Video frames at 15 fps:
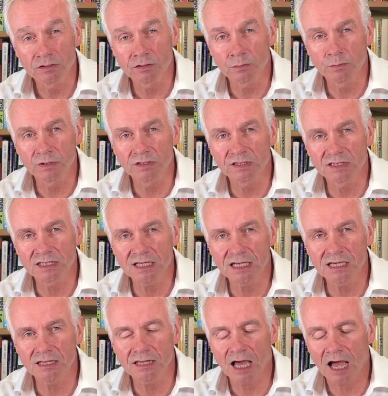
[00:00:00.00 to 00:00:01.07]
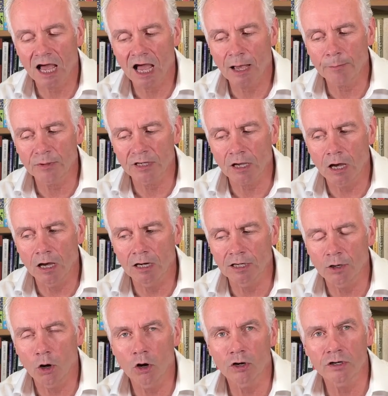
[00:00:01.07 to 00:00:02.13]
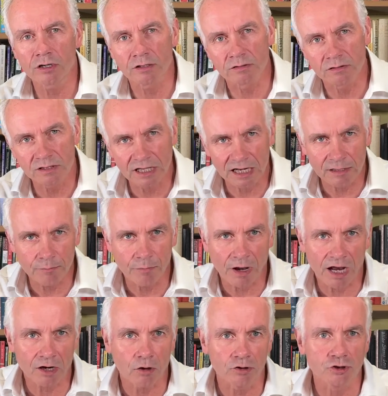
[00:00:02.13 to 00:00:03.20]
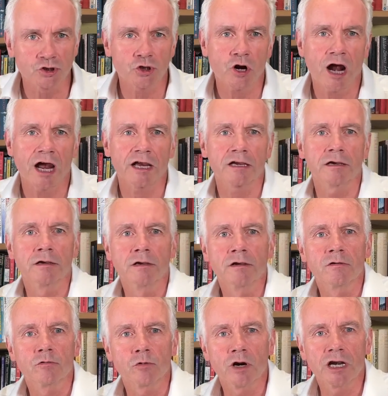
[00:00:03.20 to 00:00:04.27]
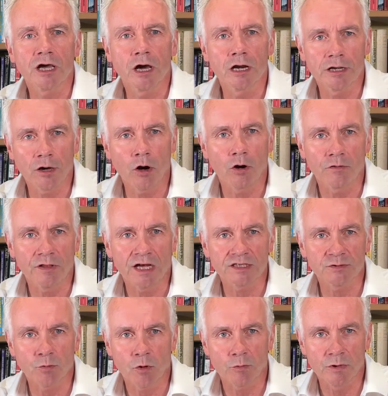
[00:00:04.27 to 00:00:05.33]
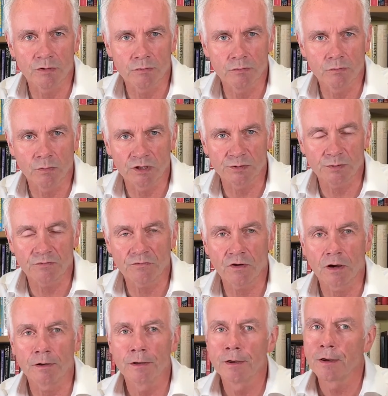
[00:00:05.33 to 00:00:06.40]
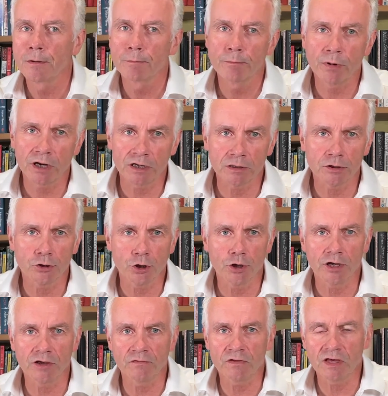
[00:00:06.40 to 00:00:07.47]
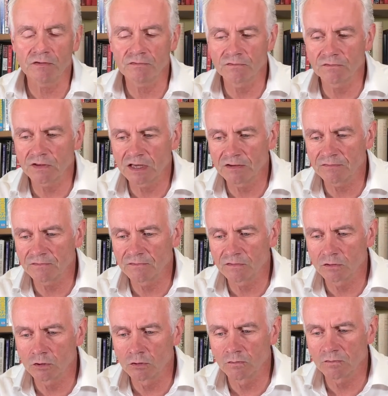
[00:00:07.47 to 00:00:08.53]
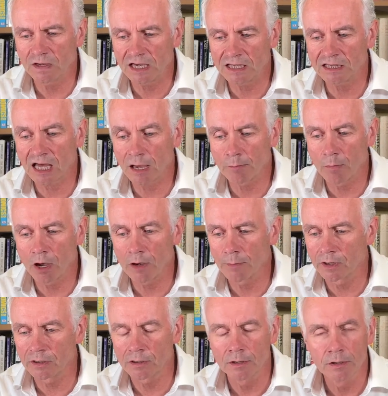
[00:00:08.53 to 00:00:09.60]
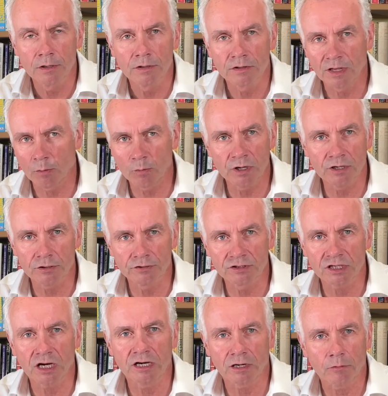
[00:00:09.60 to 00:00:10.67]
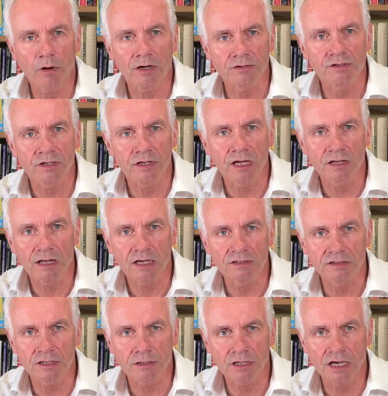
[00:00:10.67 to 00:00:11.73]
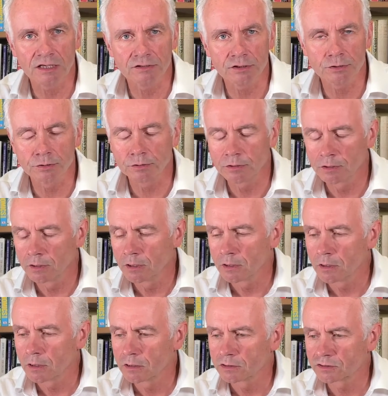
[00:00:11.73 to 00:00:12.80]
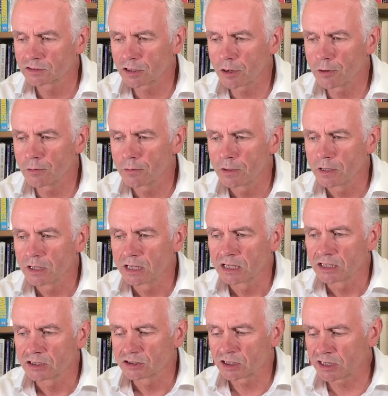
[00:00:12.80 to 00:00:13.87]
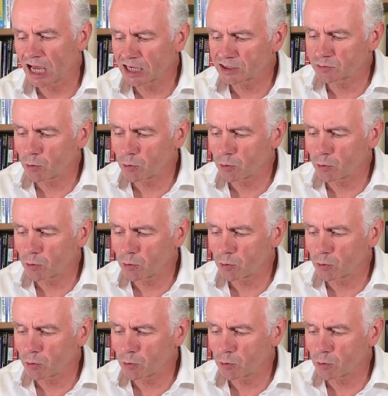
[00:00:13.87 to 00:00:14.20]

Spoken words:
be seeing that happening early on and getting back on track really early on. That's what we much prefer. But if you've hit that moment, then we can turn it around, so that's okay too. So that's